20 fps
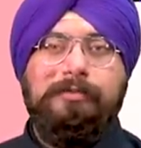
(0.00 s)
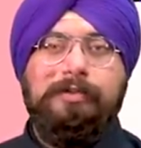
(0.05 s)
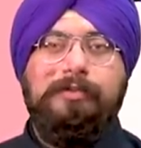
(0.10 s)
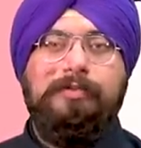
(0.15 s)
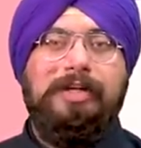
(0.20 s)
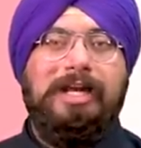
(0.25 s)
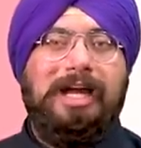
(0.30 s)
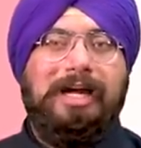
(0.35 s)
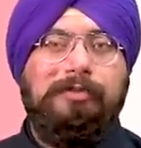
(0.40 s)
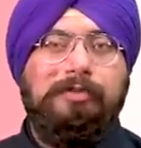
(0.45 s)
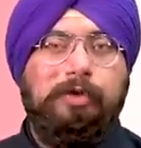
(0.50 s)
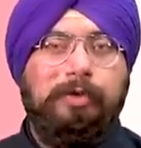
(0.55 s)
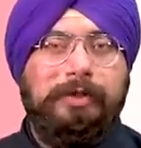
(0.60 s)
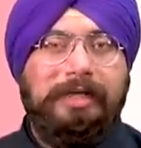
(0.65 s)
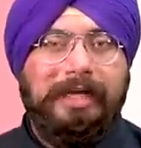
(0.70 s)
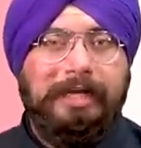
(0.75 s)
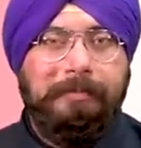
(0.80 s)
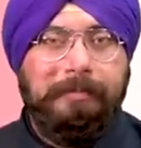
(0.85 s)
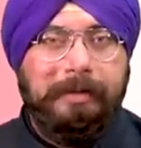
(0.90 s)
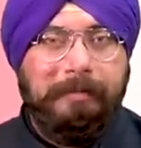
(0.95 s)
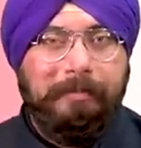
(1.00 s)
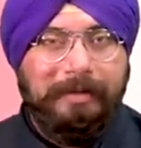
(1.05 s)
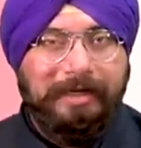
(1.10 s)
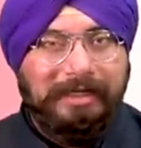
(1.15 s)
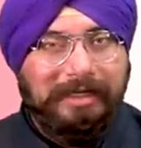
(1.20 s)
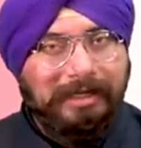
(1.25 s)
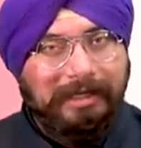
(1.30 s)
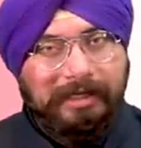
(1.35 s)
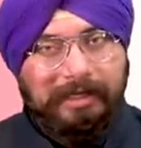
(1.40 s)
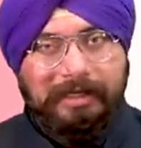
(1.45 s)
we will have to take
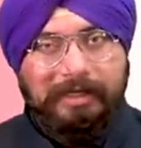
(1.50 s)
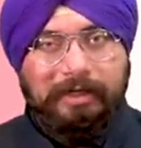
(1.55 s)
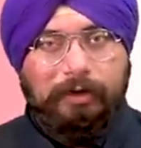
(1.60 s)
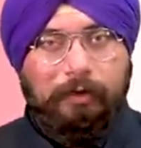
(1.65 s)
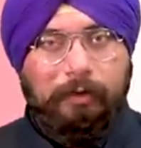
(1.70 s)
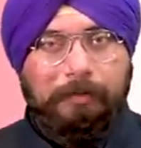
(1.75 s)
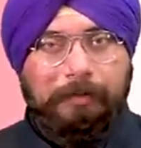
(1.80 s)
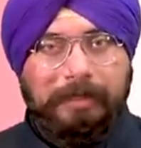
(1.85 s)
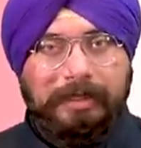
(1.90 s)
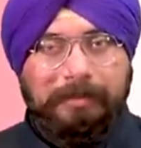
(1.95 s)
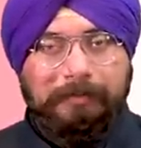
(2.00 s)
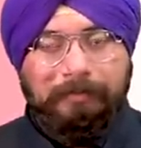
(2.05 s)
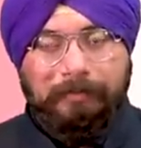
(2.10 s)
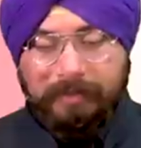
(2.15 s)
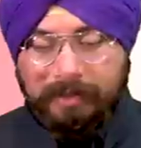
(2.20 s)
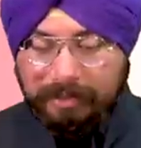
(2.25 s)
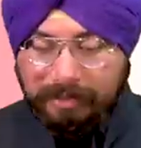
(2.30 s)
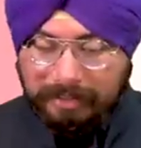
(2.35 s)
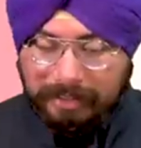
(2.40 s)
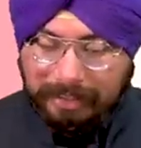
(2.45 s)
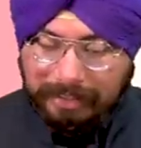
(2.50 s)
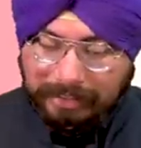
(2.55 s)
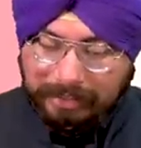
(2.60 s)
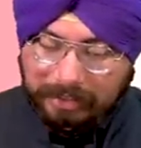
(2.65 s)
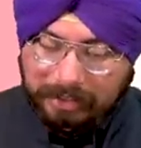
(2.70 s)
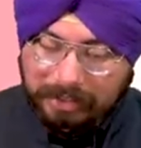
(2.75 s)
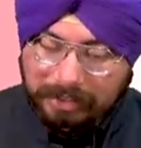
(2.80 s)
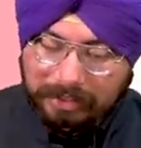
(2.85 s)
payment in Indian rupee, right?